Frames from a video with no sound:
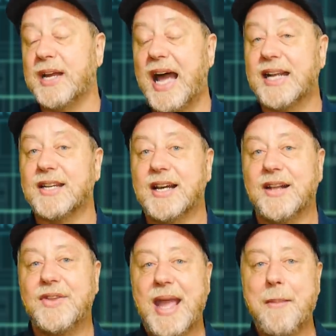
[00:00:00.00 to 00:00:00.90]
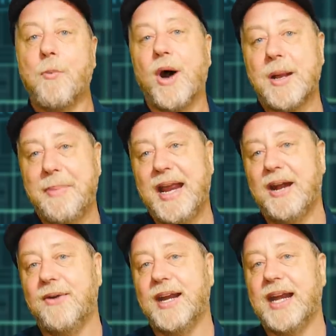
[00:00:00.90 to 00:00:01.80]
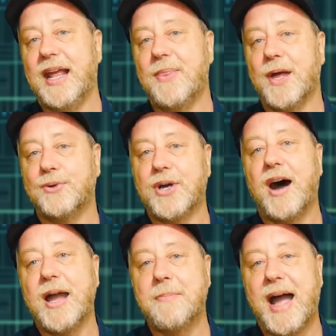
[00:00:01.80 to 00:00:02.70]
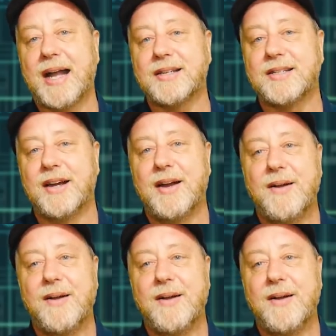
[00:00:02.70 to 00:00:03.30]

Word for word: We had the M1 appearing in those iMacs,